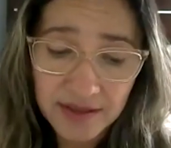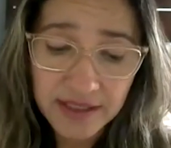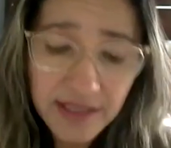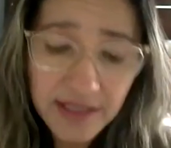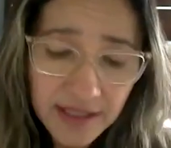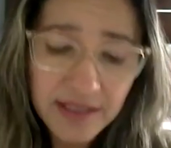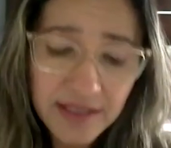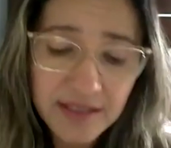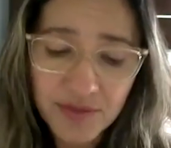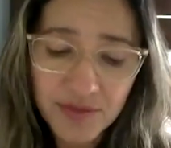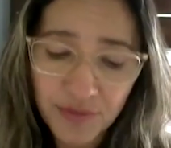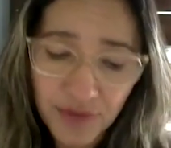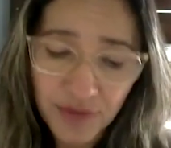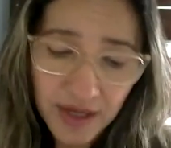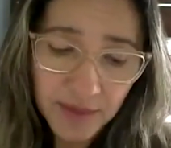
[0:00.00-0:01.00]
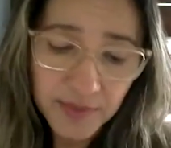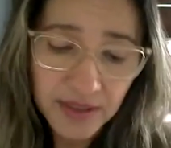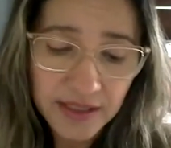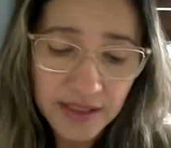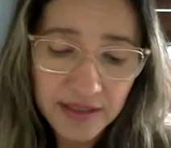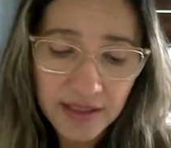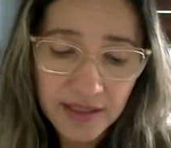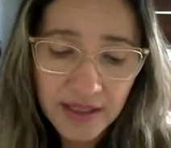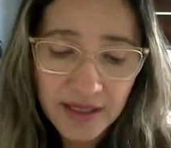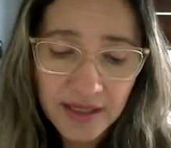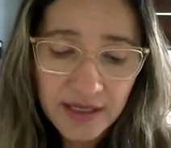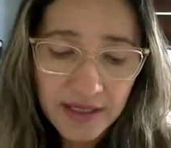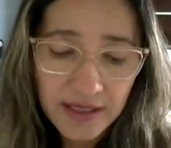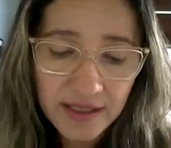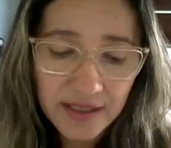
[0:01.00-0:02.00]
kids, family.
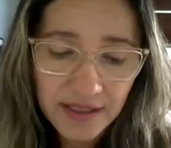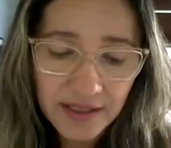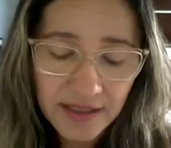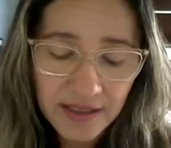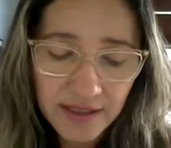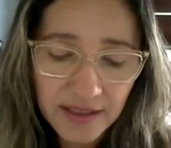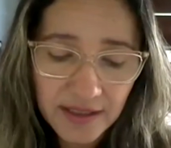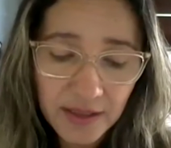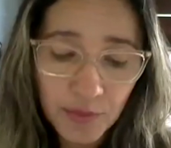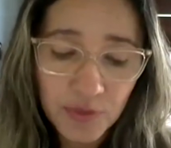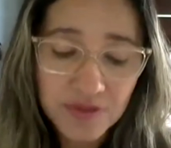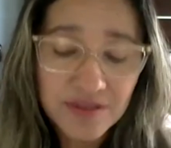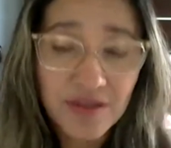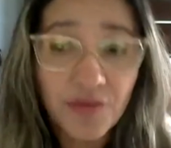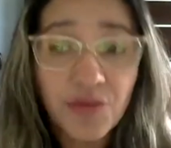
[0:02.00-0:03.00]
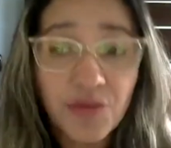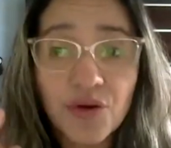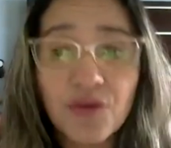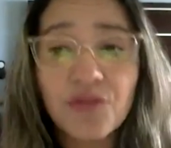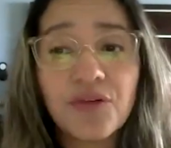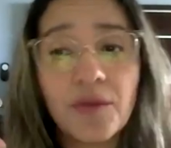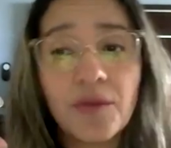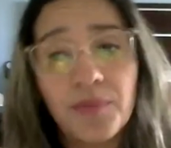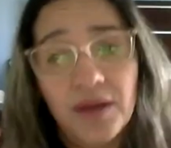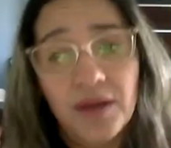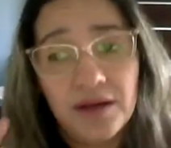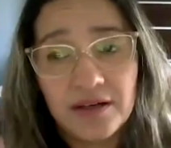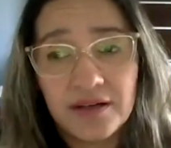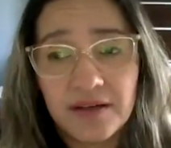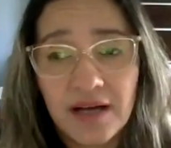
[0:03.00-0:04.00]
It was the third
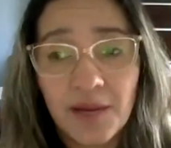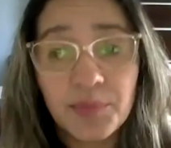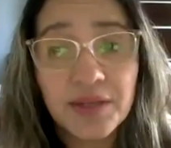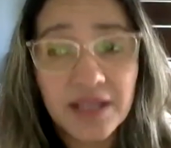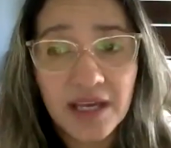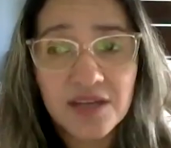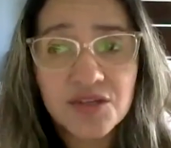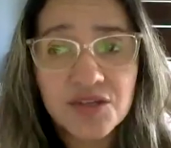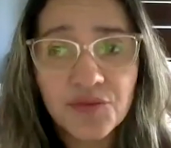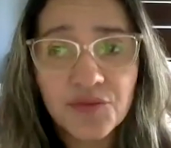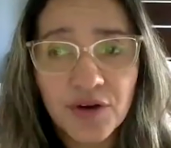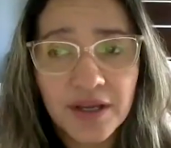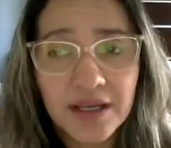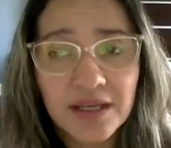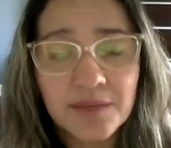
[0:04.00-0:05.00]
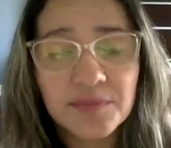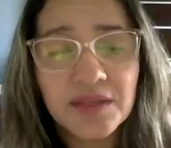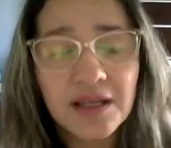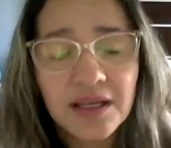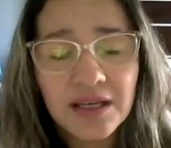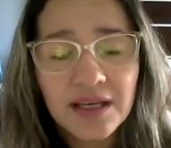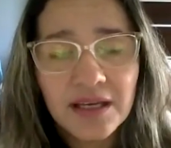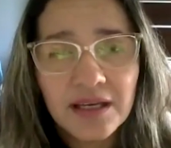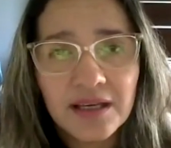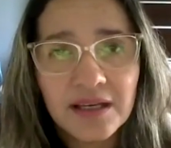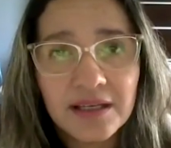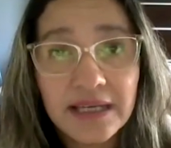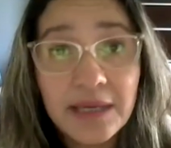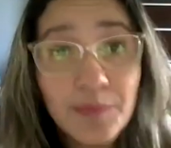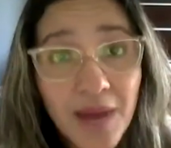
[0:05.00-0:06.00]
application for him.
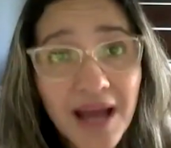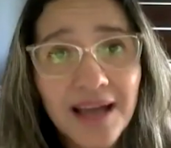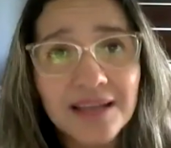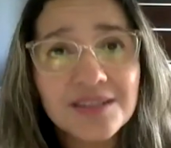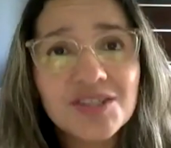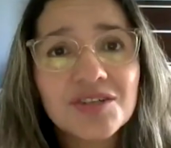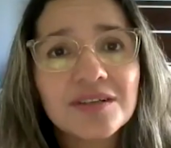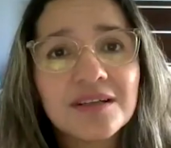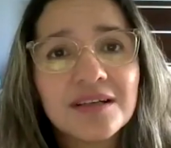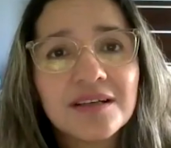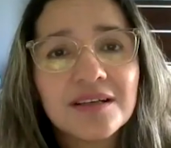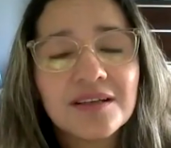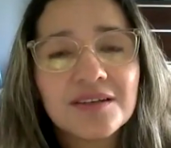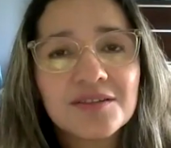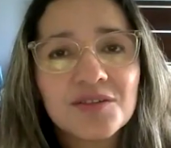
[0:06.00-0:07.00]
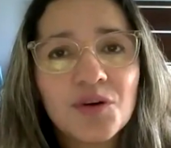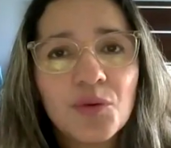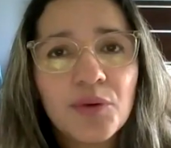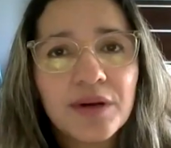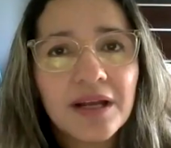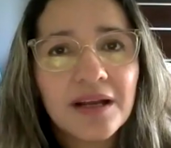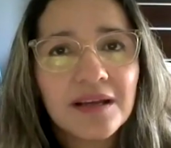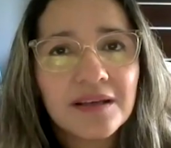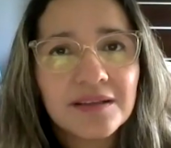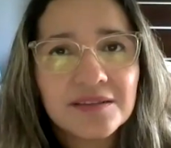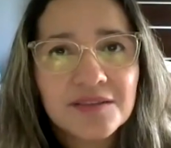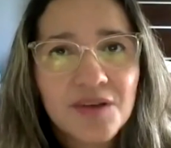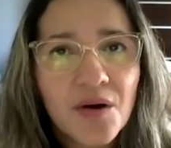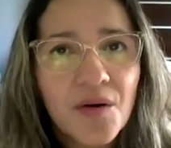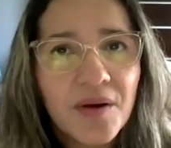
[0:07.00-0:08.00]
And he met. So when I
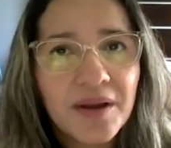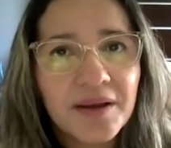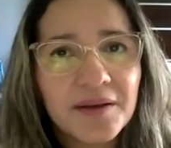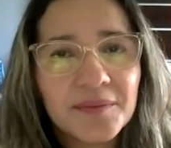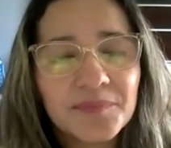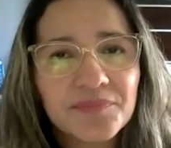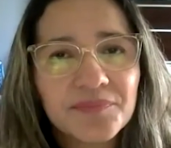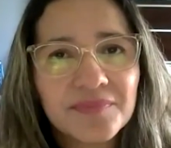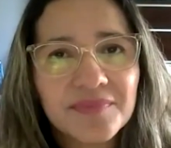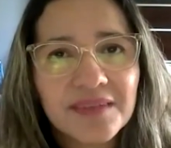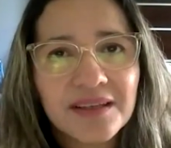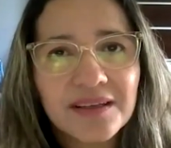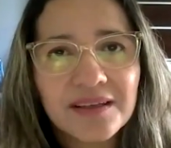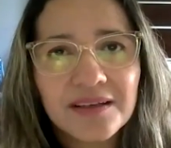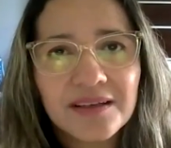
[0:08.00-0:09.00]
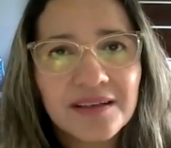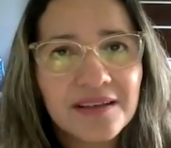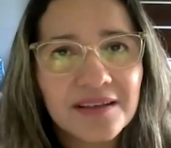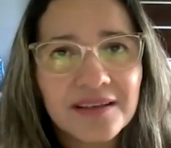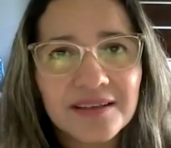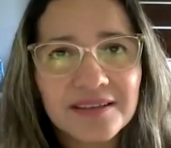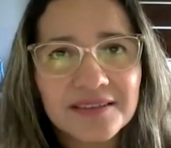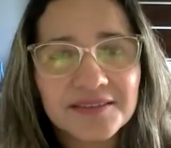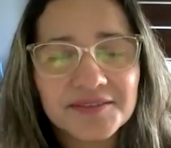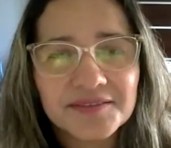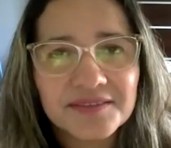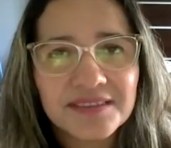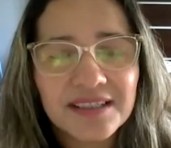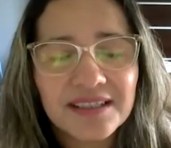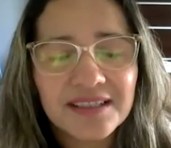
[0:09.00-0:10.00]
saw him,
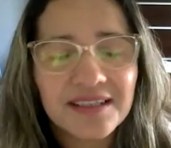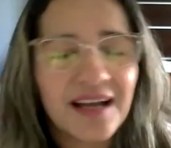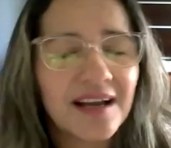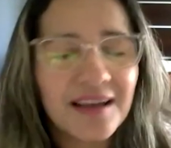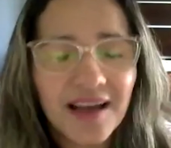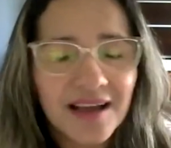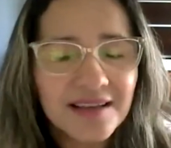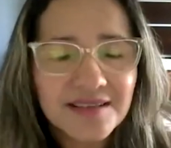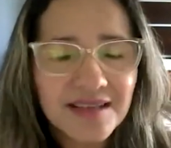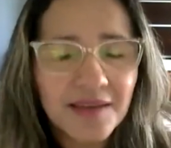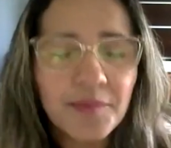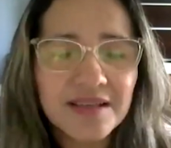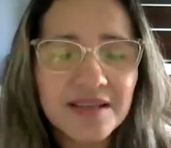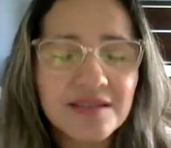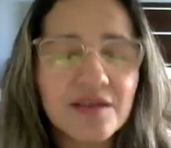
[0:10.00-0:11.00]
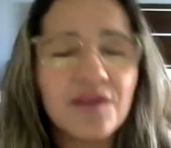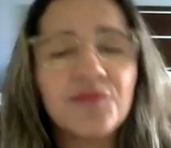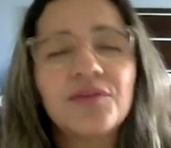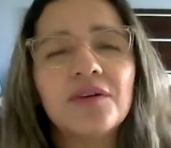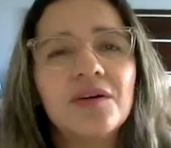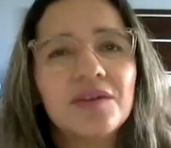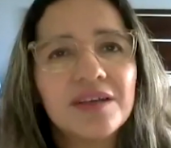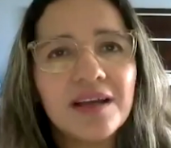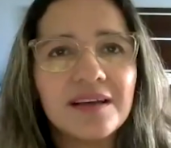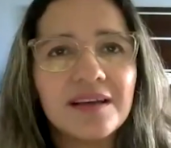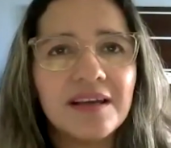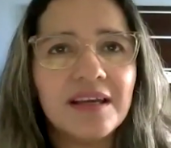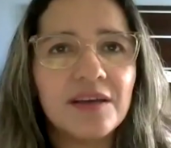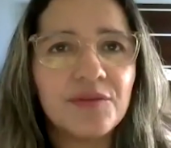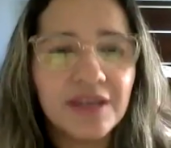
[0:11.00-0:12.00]
I say myself,
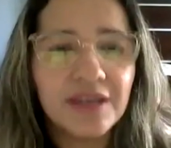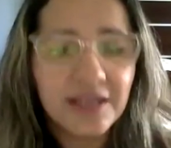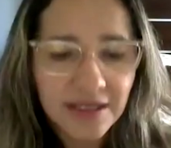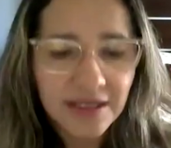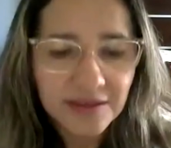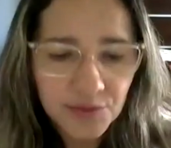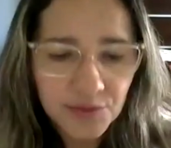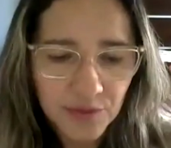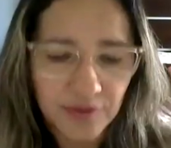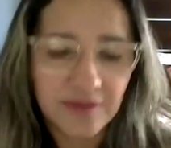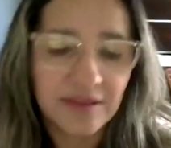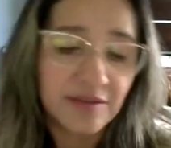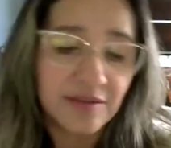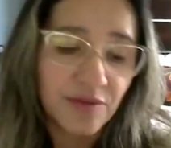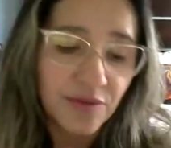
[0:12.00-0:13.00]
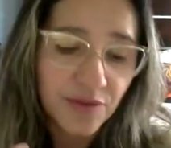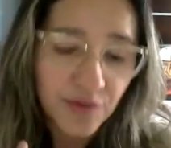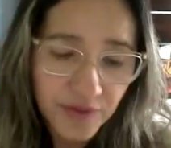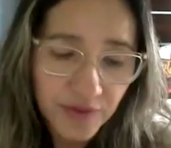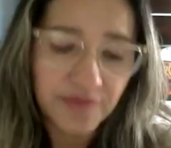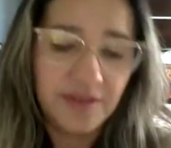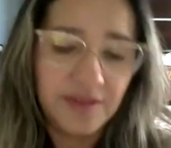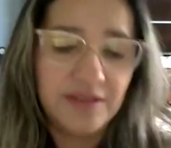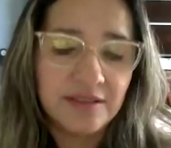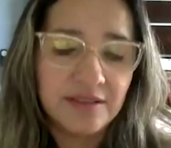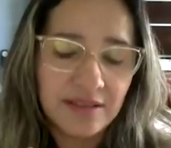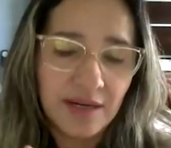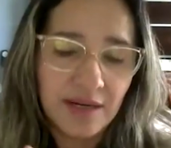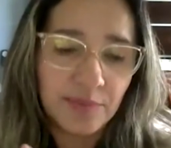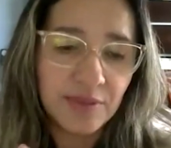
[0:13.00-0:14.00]
okay, if he can do it in the third
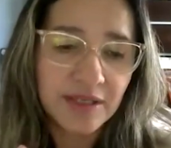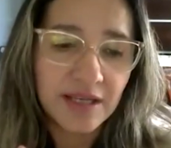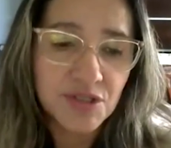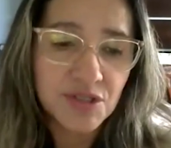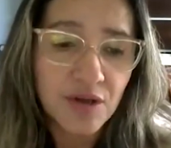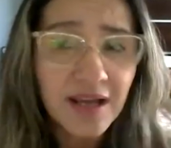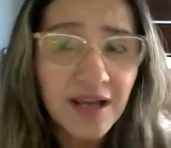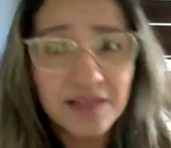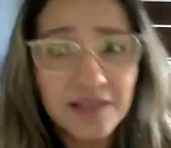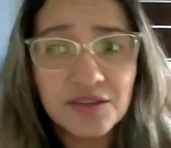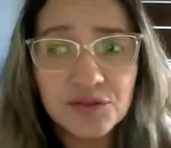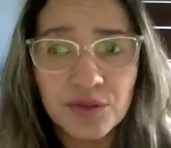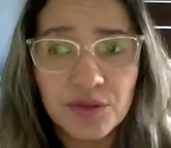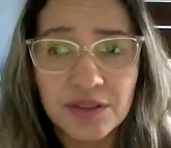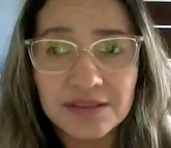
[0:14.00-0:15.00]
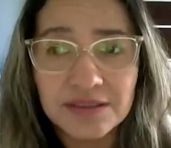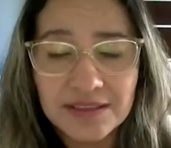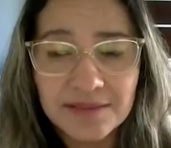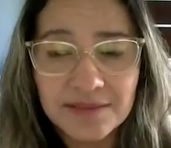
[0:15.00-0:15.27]
application, I can do it,